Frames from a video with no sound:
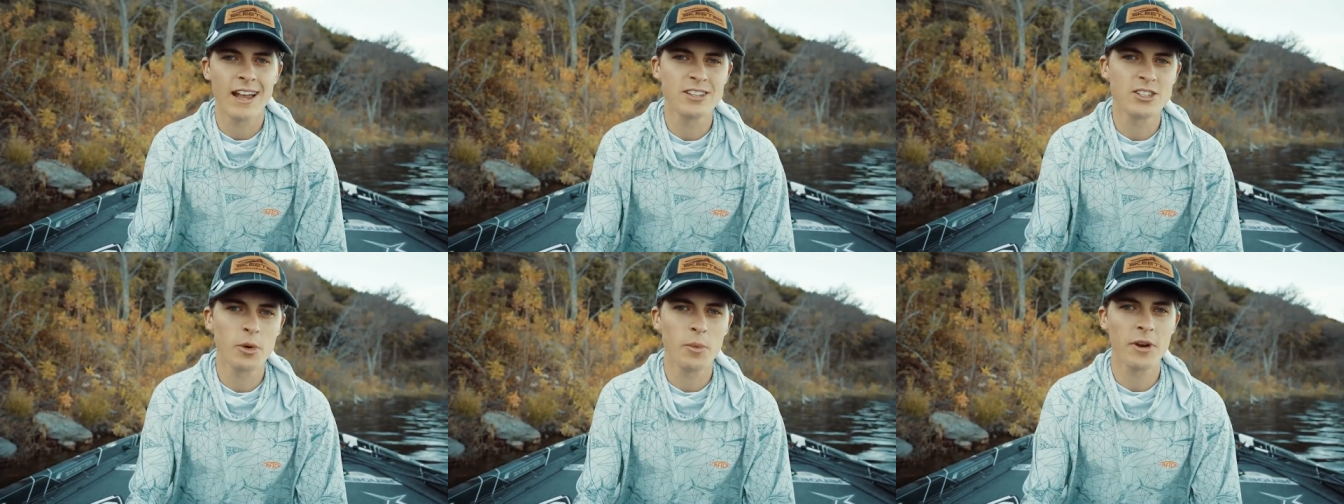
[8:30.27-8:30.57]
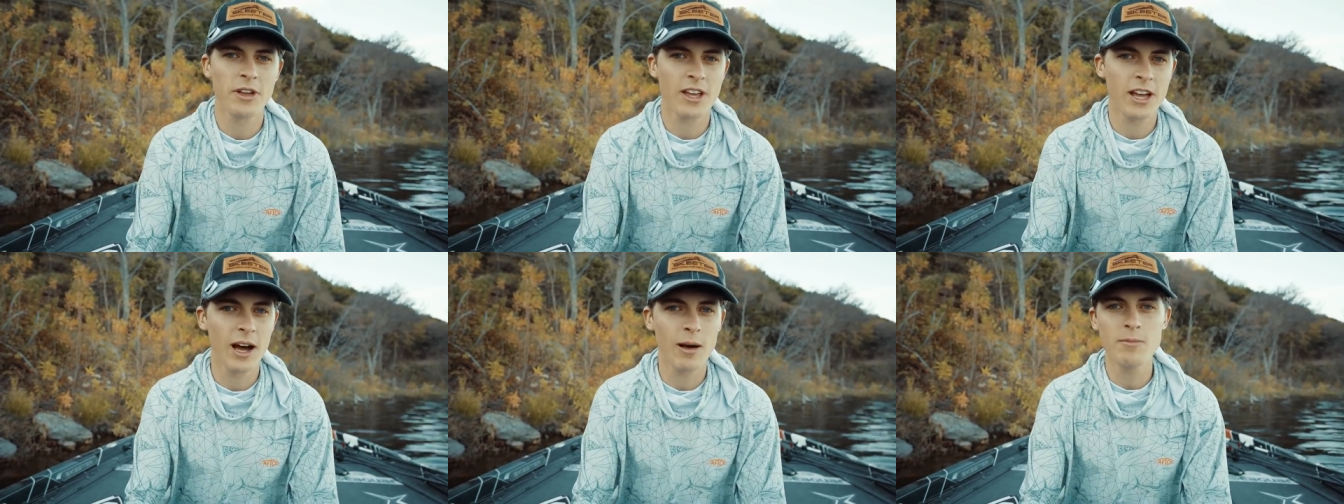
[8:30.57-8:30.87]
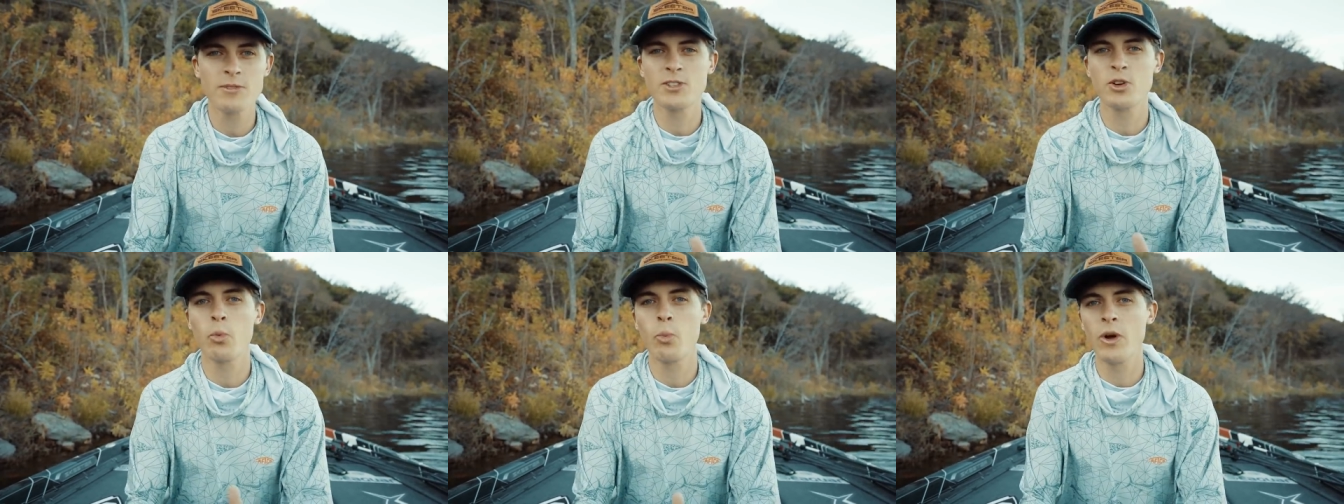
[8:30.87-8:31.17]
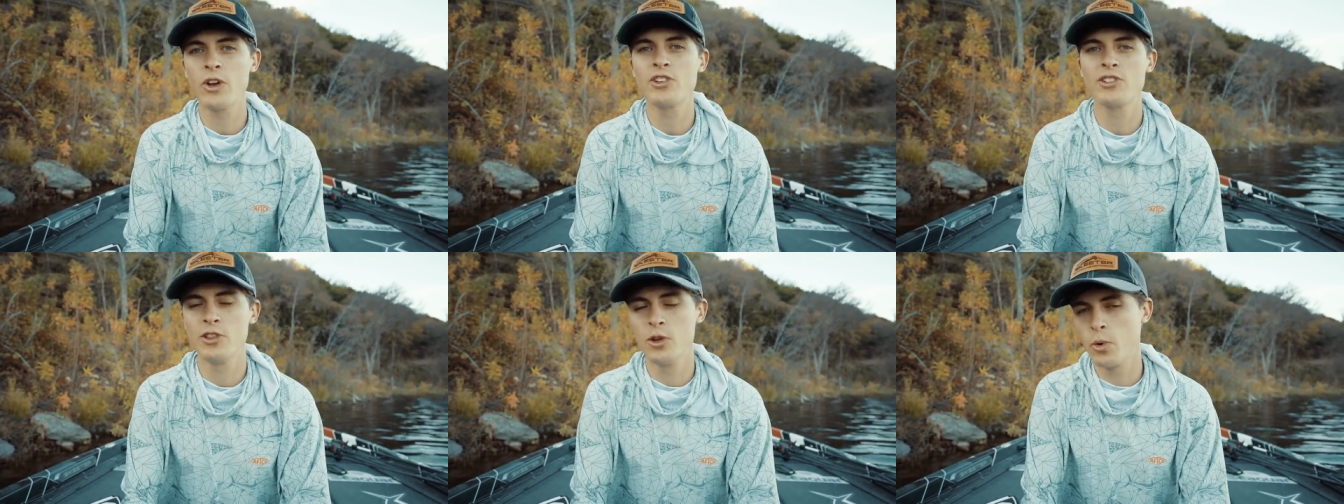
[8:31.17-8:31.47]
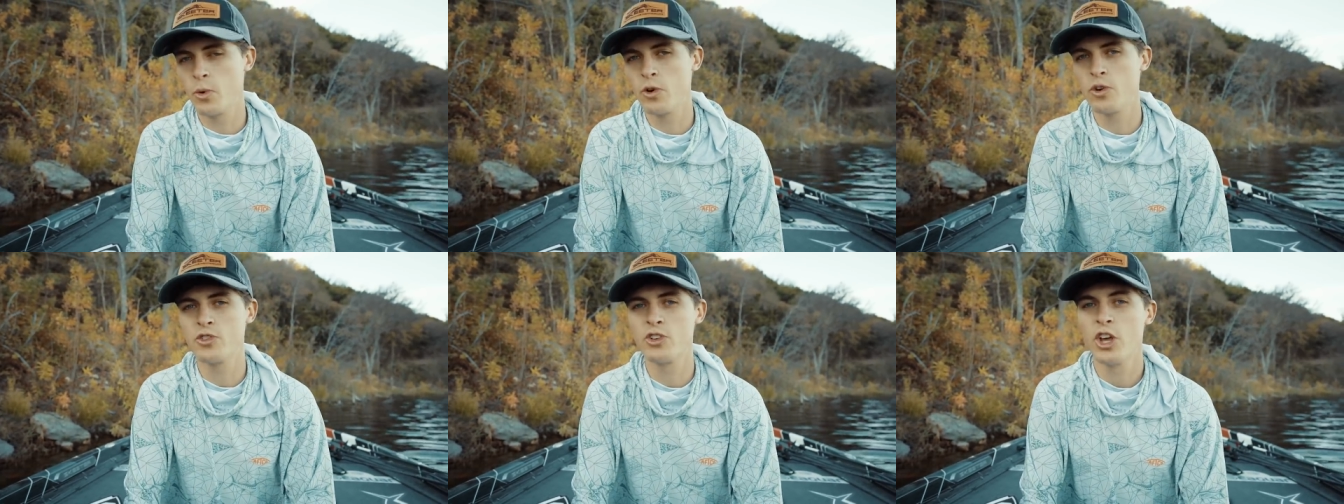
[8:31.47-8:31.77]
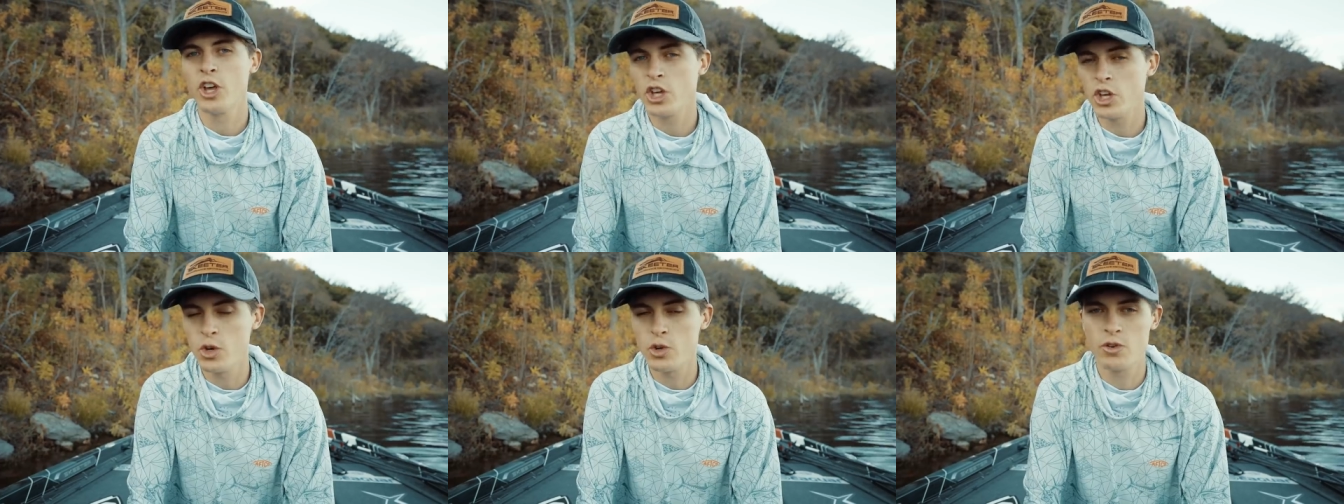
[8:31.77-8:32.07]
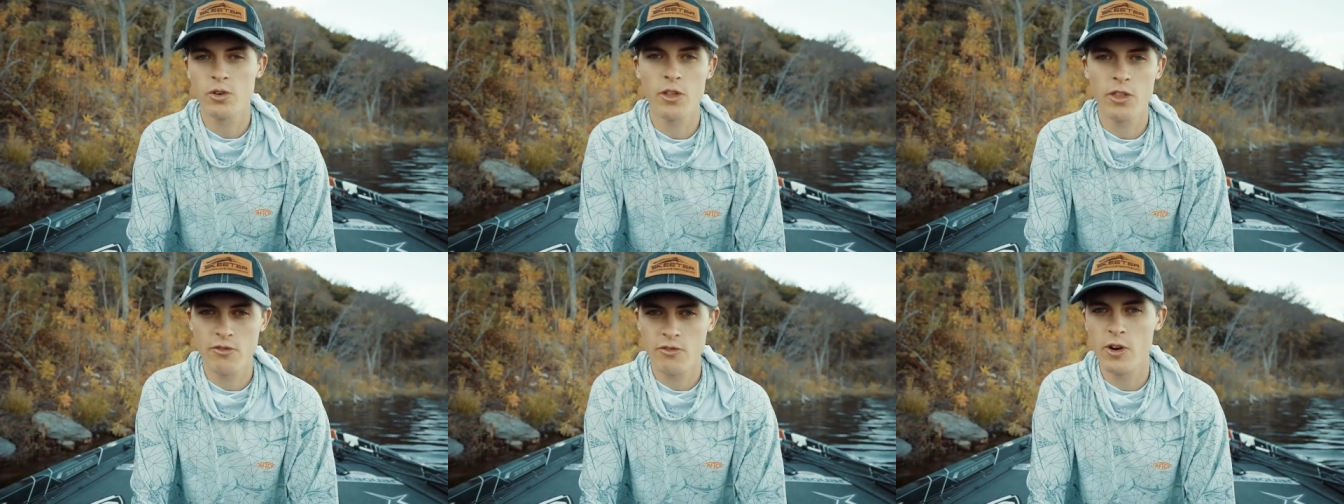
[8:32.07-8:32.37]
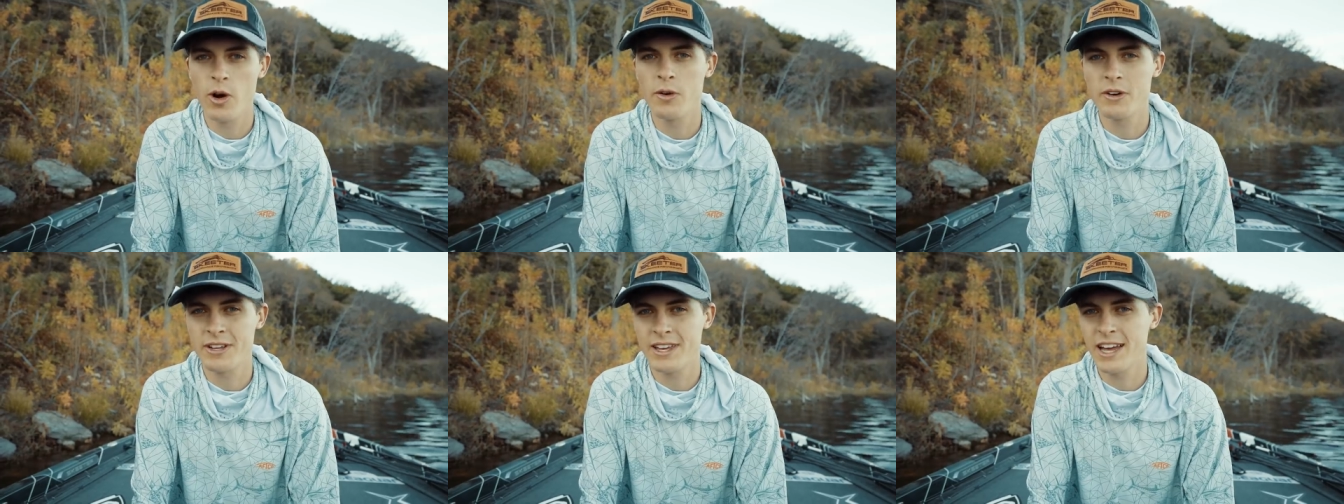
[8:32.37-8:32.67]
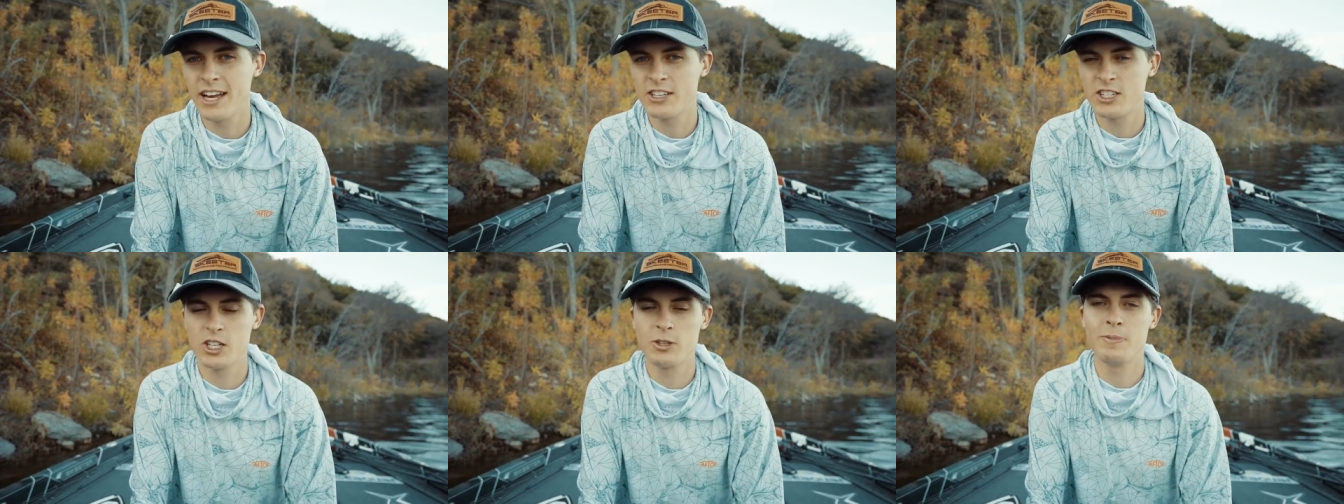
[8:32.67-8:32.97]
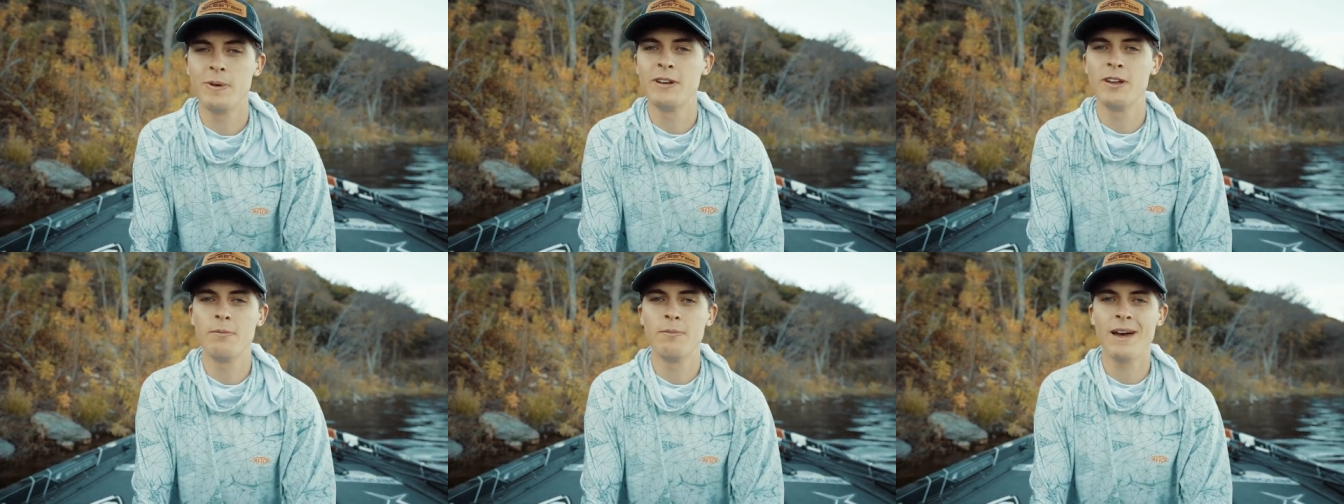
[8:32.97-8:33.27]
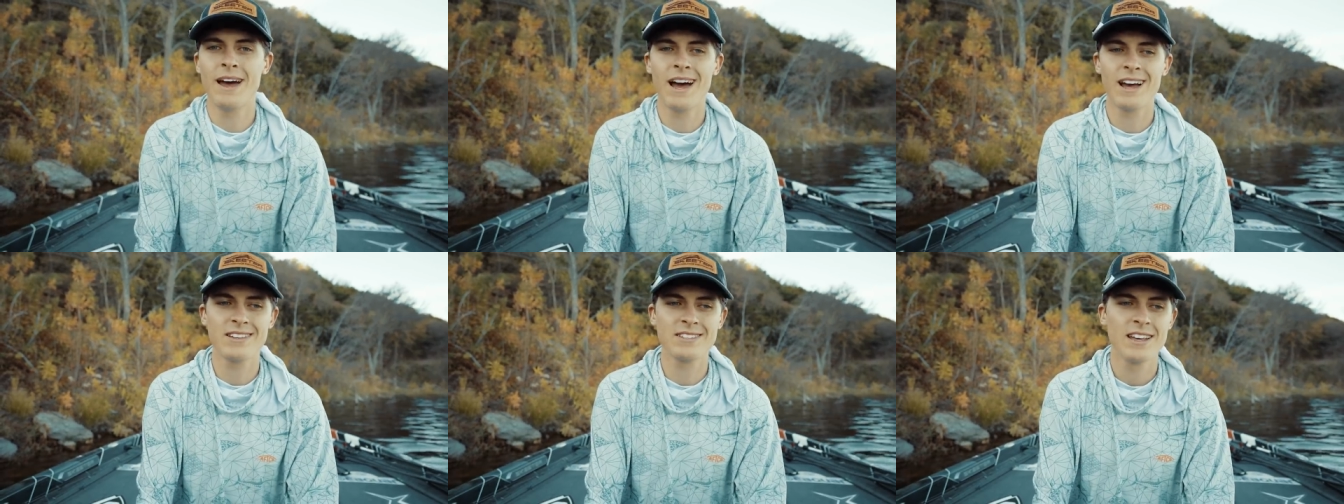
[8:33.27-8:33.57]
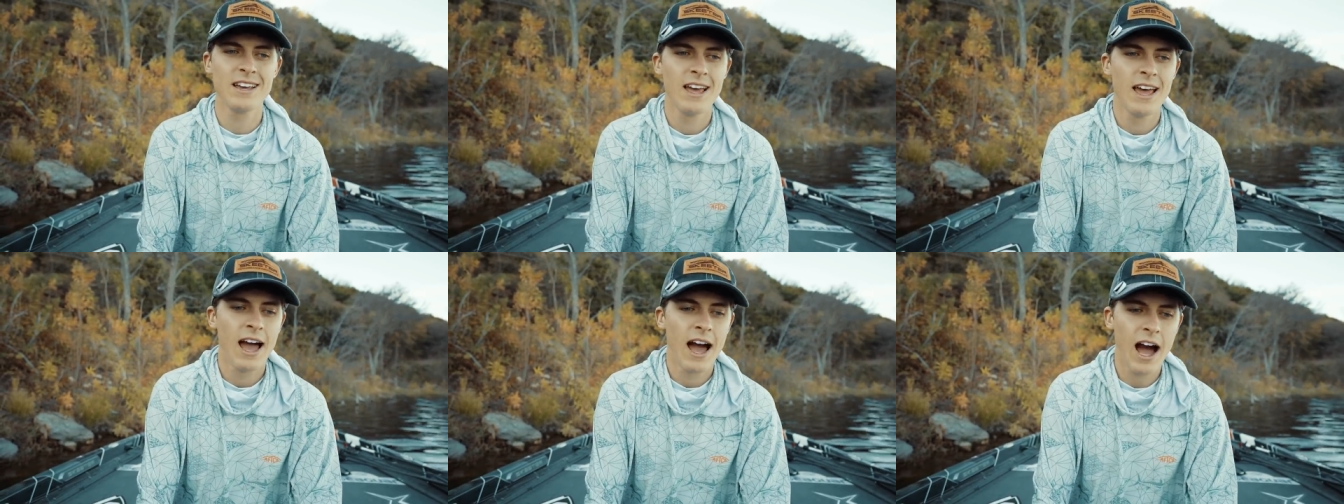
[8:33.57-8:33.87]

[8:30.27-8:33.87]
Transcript: And so when it comes to which lures you should throw to catch suspended bass,